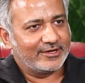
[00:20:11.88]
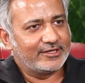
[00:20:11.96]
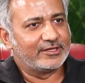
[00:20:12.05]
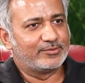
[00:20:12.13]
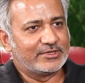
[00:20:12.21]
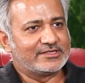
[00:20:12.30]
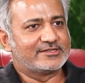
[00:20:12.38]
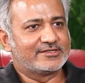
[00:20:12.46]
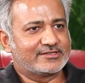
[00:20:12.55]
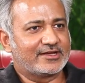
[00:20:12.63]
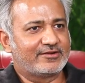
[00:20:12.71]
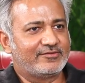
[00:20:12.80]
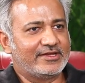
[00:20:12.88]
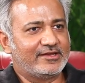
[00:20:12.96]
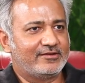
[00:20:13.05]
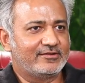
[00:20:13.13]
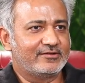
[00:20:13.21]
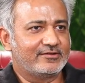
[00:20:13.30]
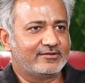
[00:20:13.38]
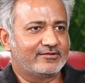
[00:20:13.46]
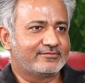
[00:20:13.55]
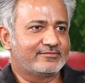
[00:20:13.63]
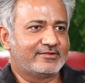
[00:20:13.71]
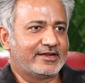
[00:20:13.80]
in the business, and we
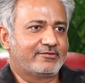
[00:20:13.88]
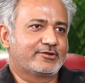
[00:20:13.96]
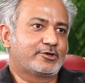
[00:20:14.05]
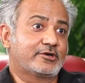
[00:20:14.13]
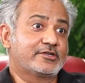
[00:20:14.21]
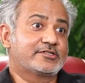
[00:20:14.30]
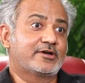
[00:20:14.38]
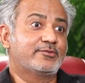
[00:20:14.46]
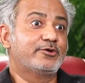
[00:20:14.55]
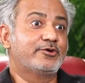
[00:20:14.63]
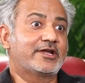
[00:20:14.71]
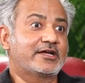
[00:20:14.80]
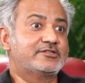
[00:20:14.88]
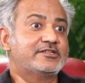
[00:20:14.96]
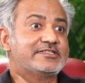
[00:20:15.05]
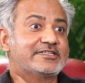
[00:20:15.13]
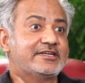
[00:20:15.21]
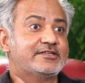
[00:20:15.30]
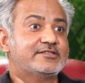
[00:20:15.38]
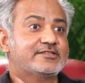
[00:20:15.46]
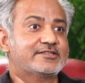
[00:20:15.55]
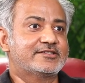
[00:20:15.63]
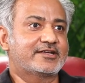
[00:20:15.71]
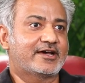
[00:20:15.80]
never thought that somebody could actually change
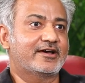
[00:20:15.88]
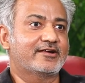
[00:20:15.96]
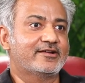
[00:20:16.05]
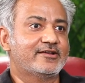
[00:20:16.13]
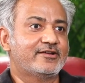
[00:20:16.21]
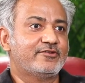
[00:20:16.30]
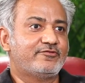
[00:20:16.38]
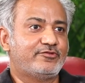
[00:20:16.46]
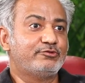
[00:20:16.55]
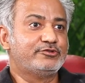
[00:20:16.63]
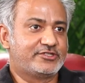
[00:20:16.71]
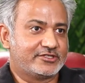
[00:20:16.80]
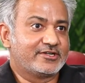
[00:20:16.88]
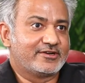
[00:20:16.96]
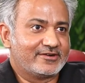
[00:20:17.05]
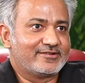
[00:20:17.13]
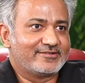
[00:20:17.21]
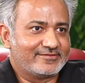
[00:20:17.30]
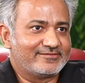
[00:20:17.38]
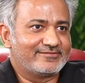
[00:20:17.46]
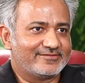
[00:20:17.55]
his entire future